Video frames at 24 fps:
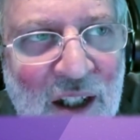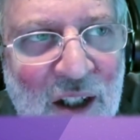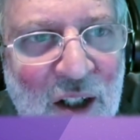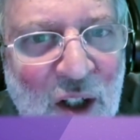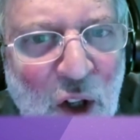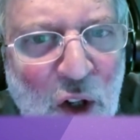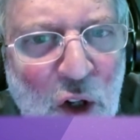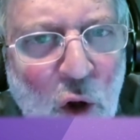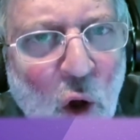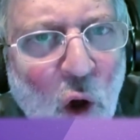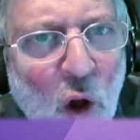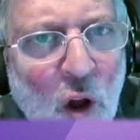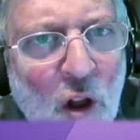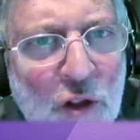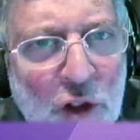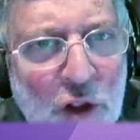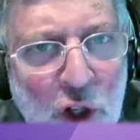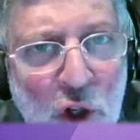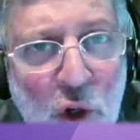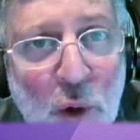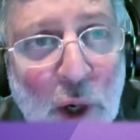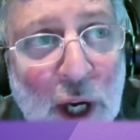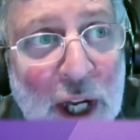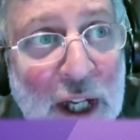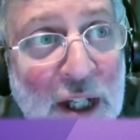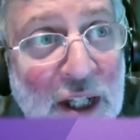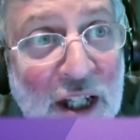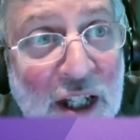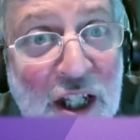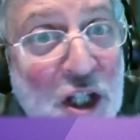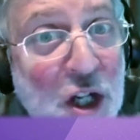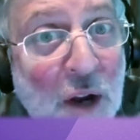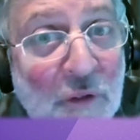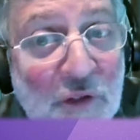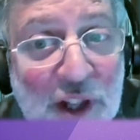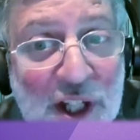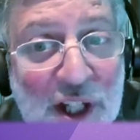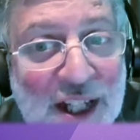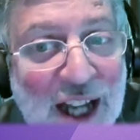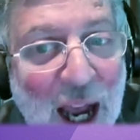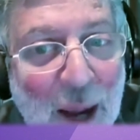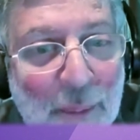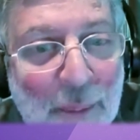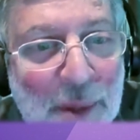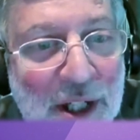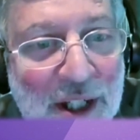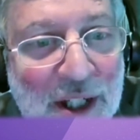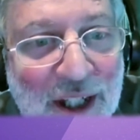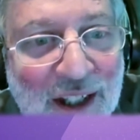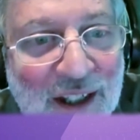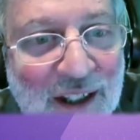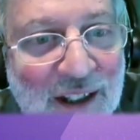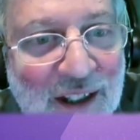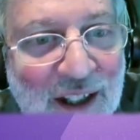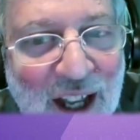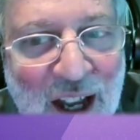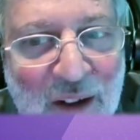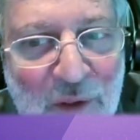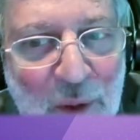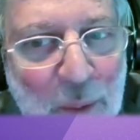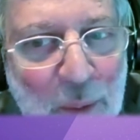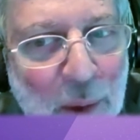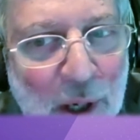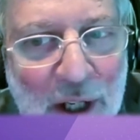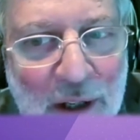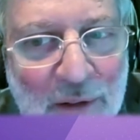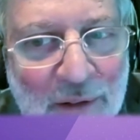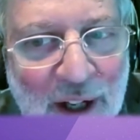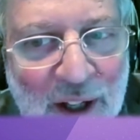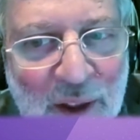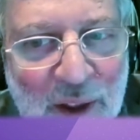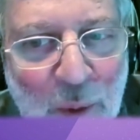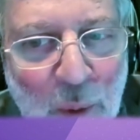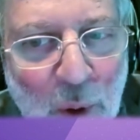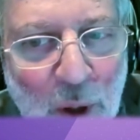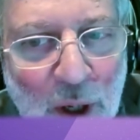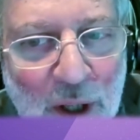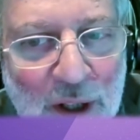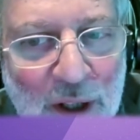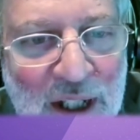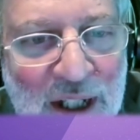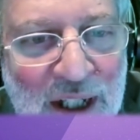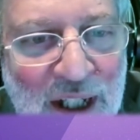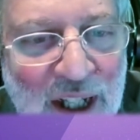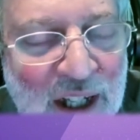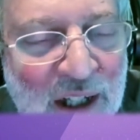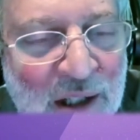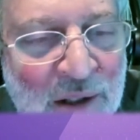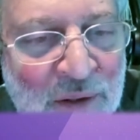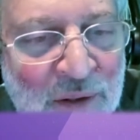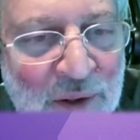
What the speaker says: on all the crazy stuff that's happened to everybody around the world these last